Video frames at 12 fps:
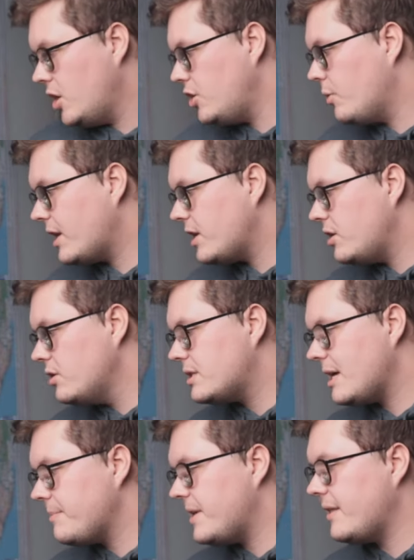You want to use
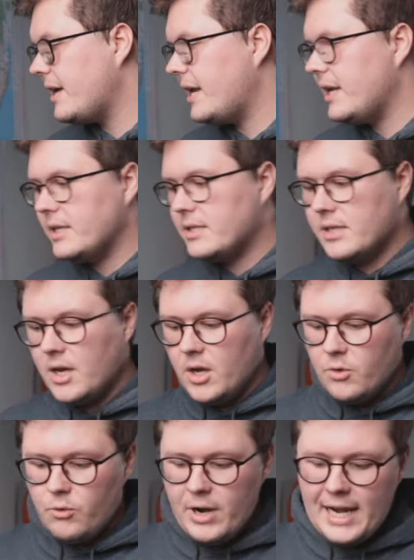something that is
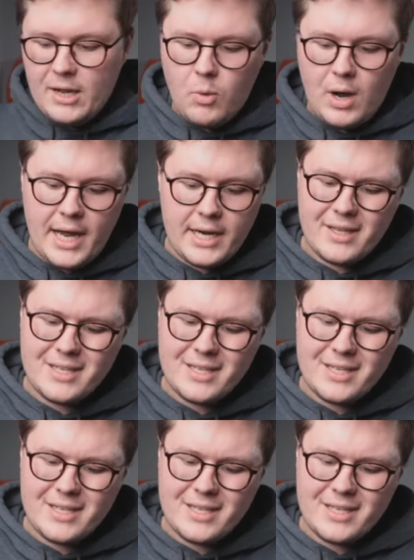really wide.